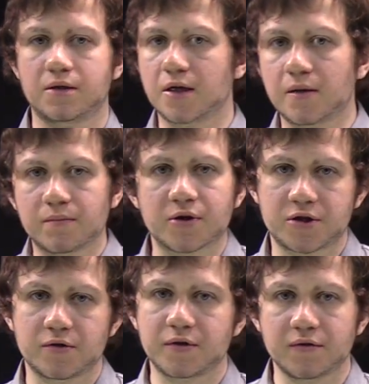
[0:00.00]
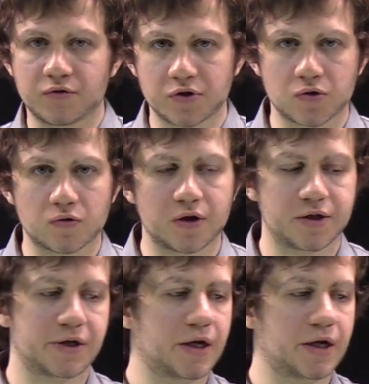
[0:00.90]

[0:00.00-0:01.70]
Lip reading: numbers of different sort,